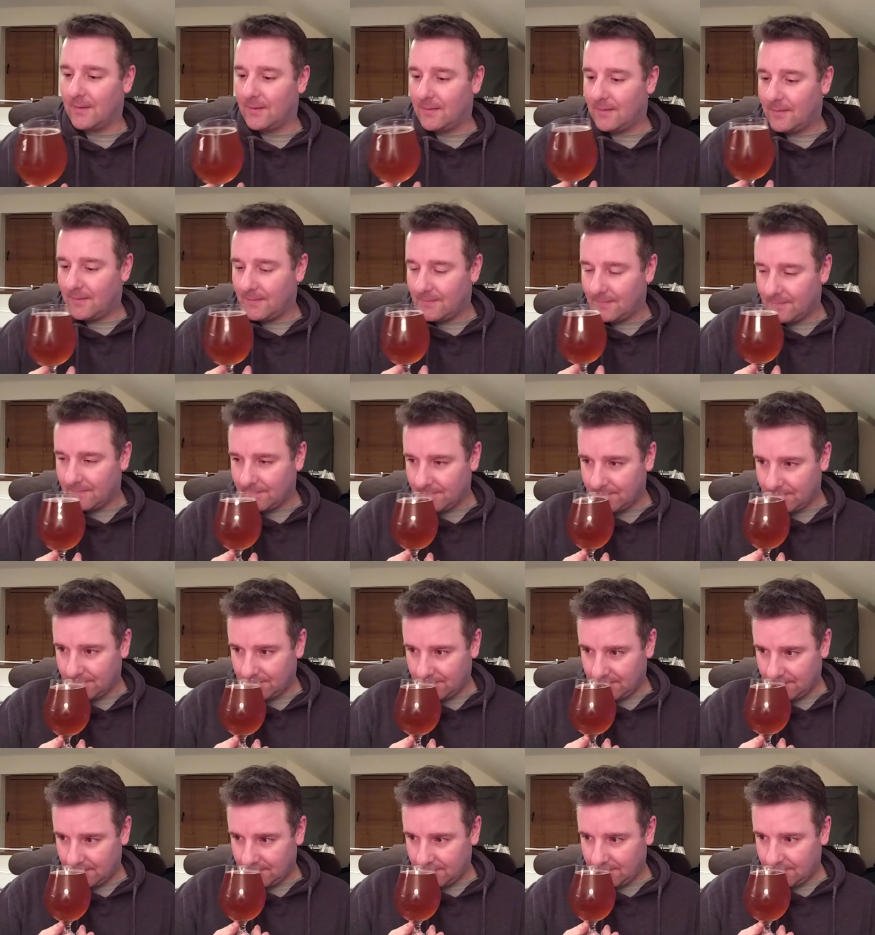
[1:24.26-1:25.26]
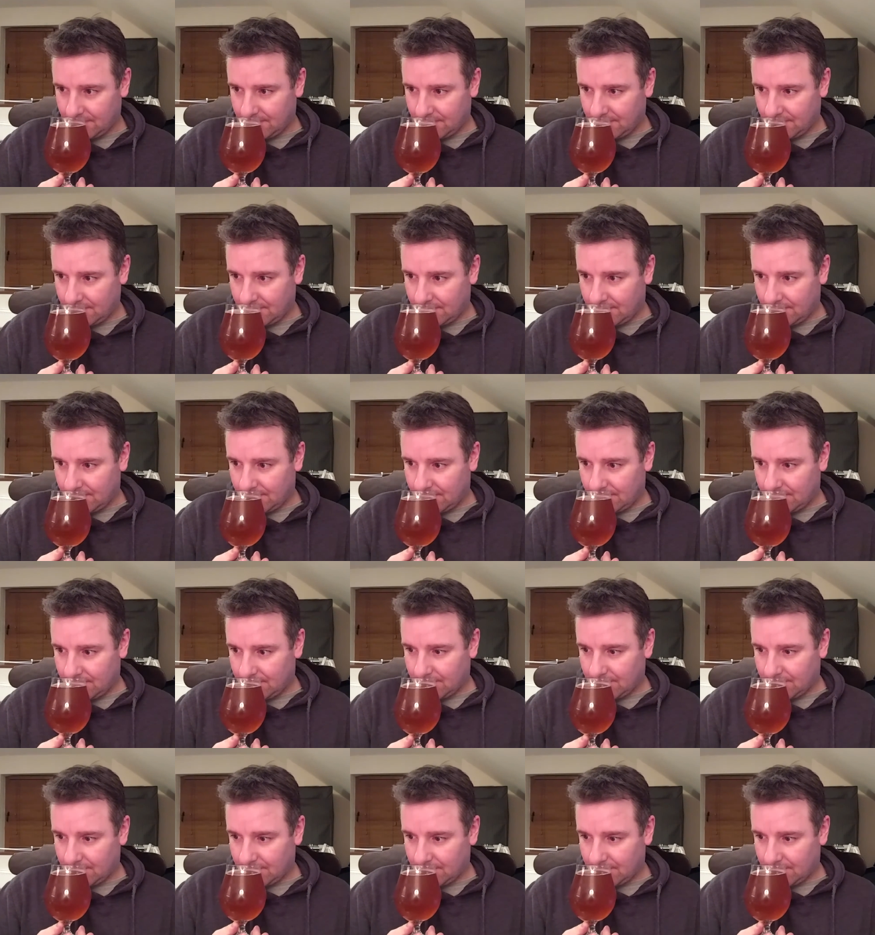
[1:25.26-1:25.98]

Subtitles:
Nobody speaks.